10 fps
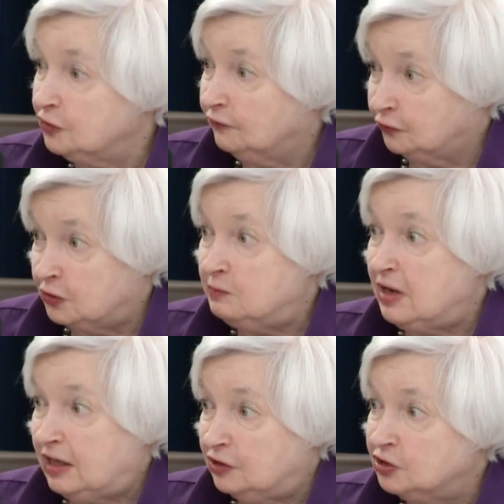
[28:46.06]
have
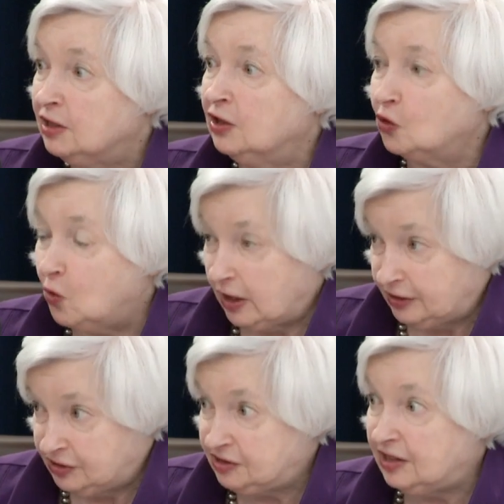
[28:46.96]
remained quite
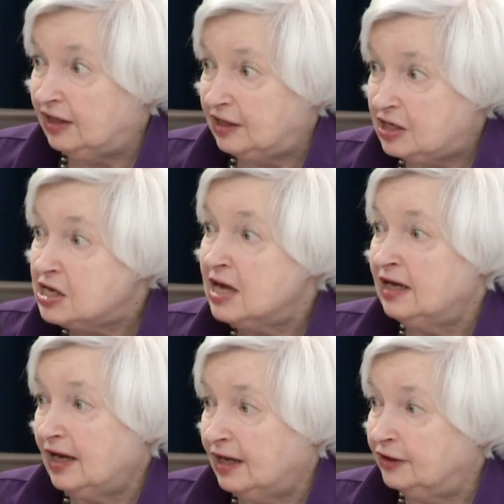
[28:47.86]
steady
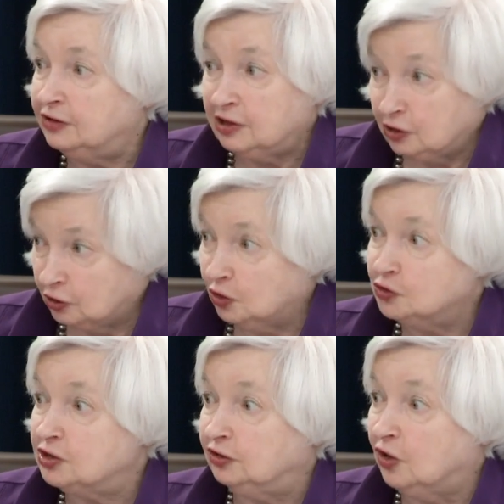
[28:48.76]
and in
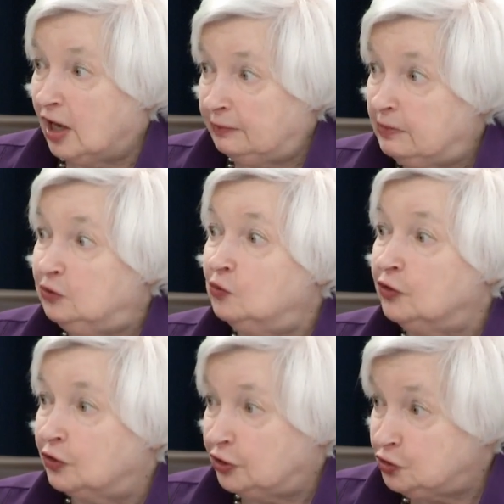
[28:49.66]
close alignment with
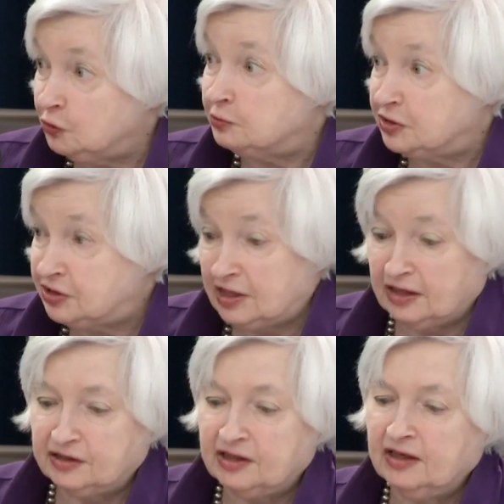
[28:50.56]
our
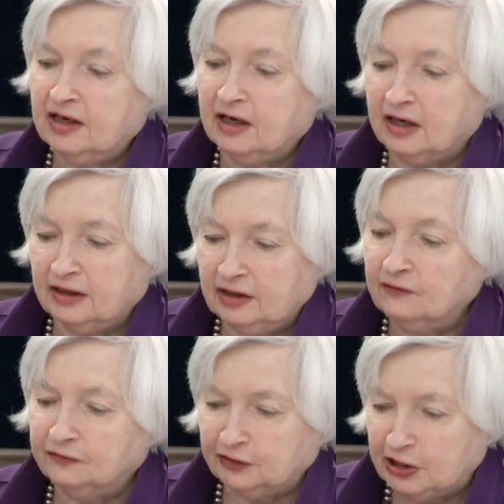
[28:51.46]
2%
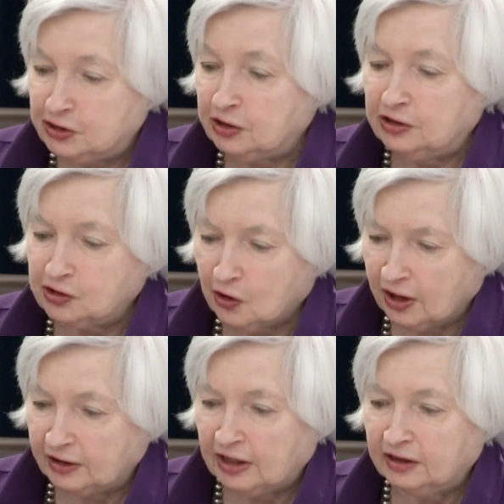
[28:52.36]
inflation
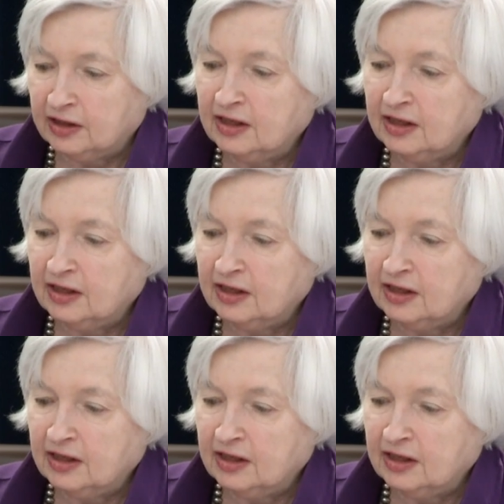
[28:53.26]
target.